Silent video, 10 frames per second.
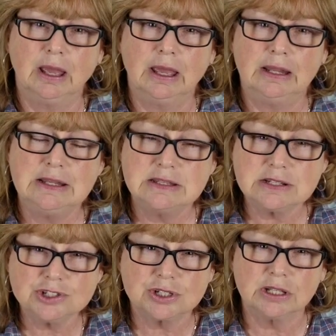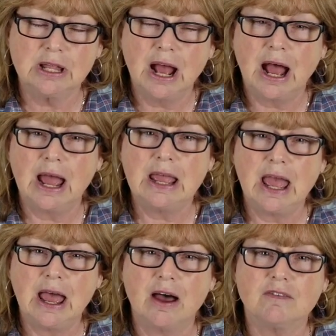In addition, I
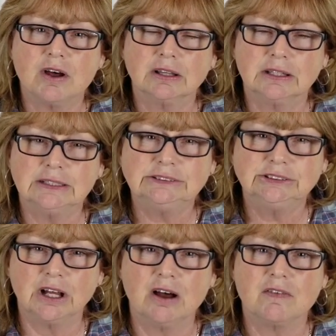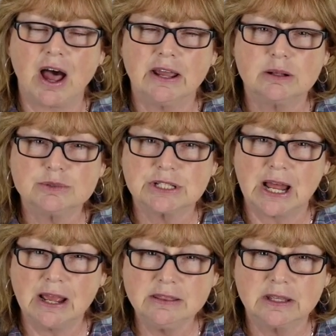have a list of items that
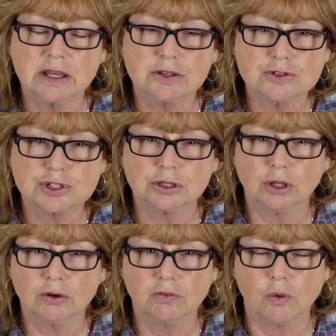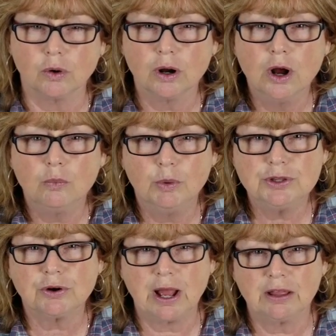I think you should look for when
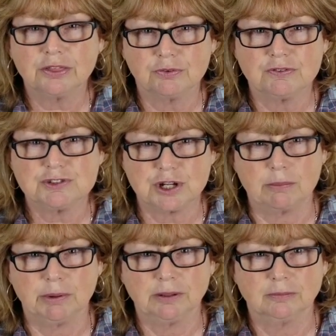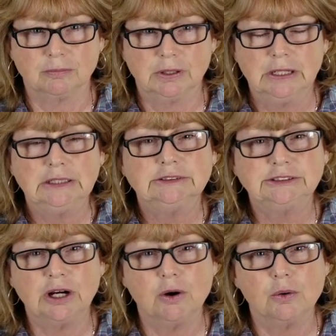you're out thrift shopping.
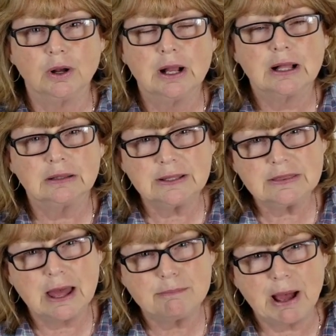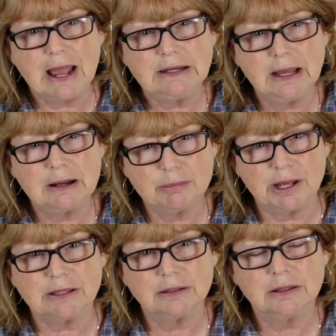So click that Buy Now
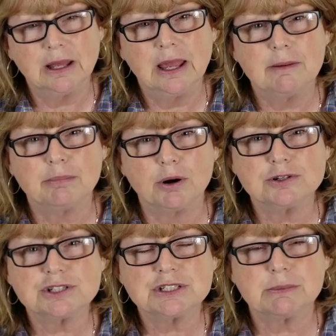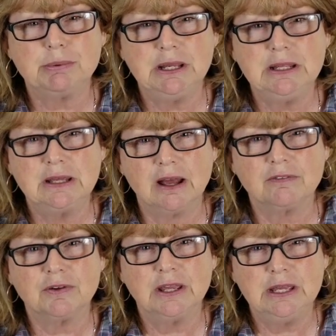button and purchase the PDF
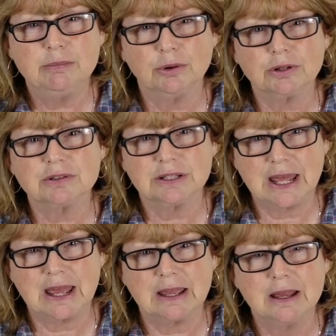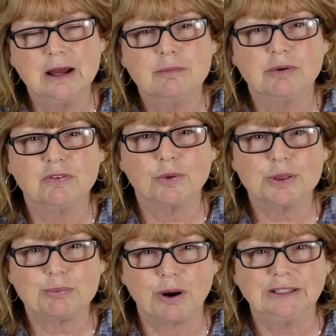ebook today before
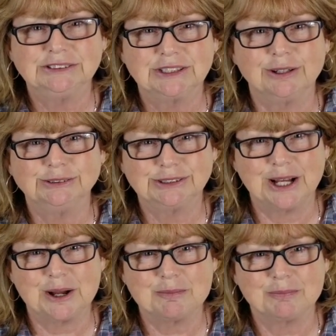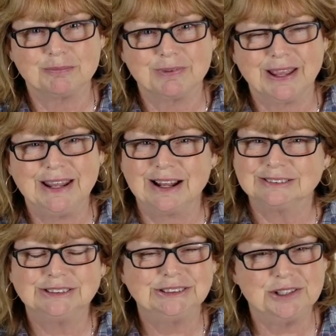the price goes up. And
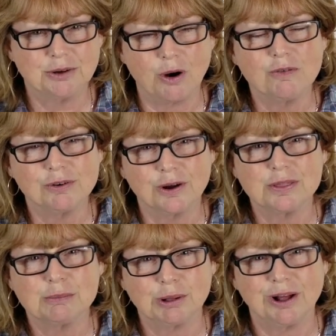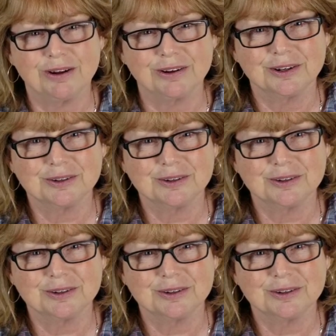I'll see you over on the blog.